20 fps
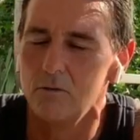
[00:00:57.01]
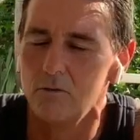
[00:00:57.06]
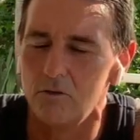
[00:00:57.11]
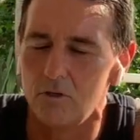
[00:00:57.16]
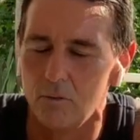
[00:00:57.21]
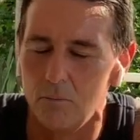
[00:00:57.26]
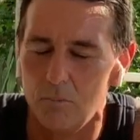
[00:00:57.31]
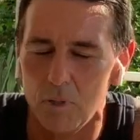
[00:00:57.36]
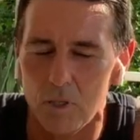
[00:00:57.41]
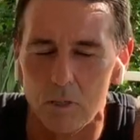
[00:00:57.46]
to
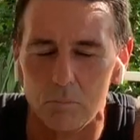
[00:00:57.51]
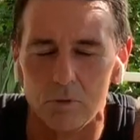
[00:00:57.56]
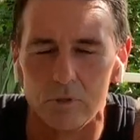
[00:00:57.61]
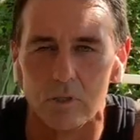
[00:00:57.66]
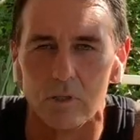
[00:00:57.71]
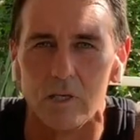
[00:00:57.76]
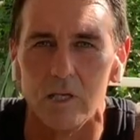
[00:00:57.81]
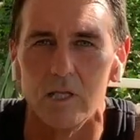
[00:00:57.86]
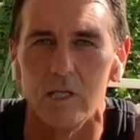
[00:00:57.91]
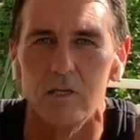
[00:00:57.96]
be able to
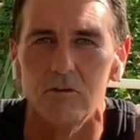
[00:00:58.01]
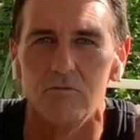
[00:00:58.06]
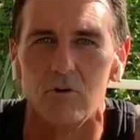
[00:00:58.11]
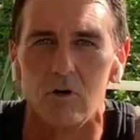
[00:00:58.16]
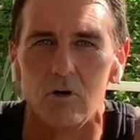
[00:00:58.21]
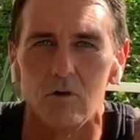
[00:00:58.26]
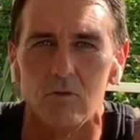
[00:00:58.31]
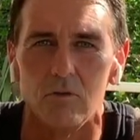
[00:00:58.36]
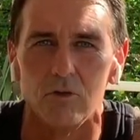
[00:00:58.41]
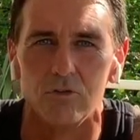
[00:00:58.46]
leave
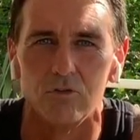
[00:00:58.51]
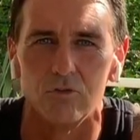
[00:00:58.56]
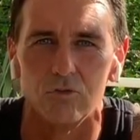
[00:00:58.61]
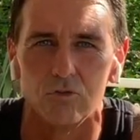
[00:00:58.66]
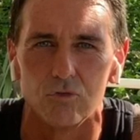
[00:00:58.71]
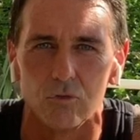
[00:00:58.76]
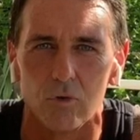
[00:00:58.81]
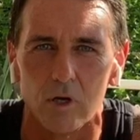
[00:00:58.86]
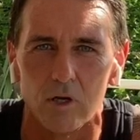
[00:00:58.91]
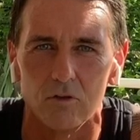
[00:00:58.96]
all the
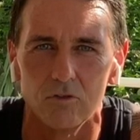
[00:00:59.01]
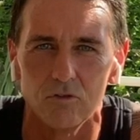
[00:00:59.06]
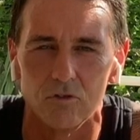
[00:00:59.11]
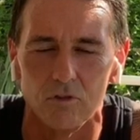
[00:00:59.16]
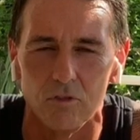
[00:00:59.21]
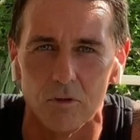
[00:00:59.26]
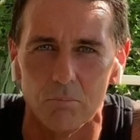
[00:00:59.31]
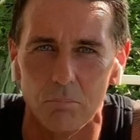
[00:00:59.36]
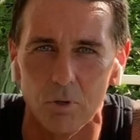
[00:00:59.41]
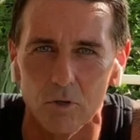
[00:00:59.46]
stress and
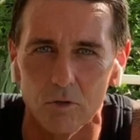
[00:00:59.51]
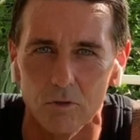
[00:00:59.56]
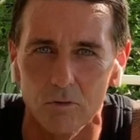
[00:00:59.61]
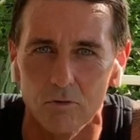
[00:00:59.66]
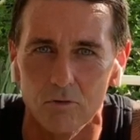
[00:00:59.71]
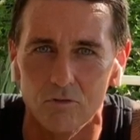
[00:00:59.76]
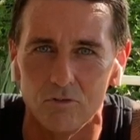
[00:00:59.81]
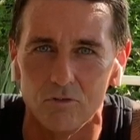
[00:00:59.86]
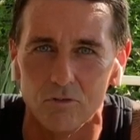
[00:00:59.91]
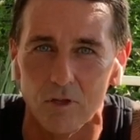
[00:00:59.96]
the
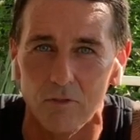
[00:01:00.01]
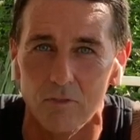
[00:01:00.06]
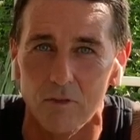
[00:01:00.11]
burdens and